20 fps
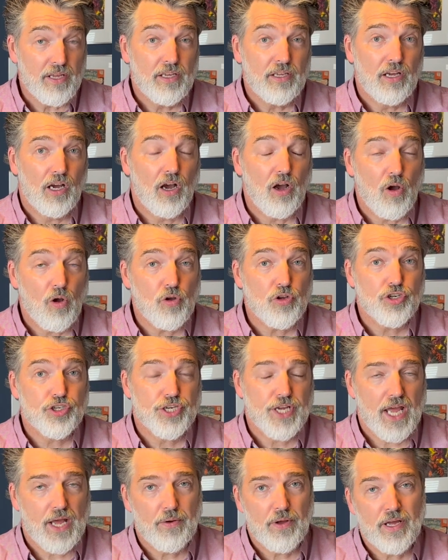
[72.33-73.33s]
A hot
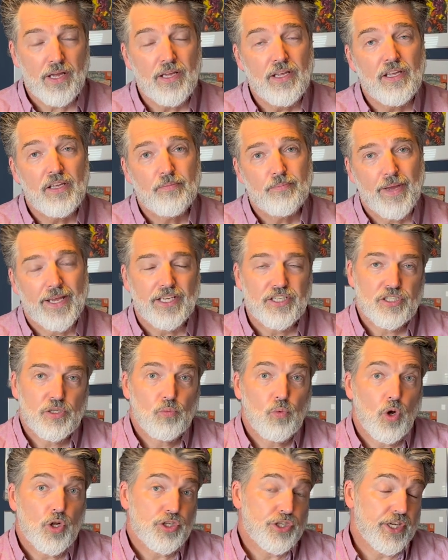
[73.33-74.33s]
shower makes the
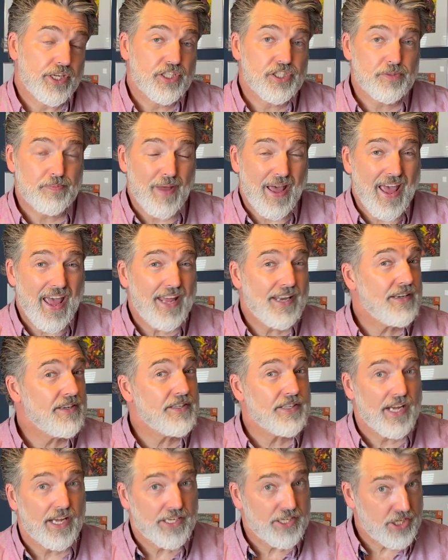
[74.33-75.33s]
watch expand
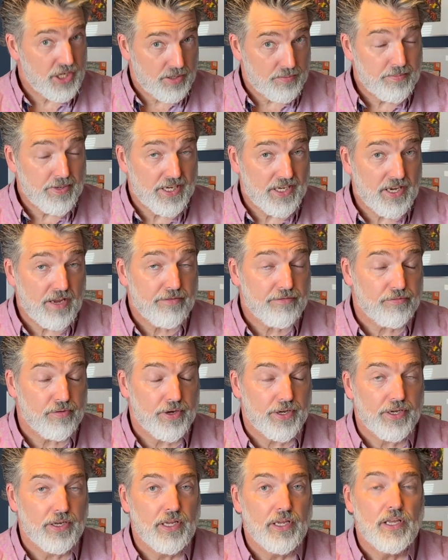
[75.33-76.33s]
and can be different.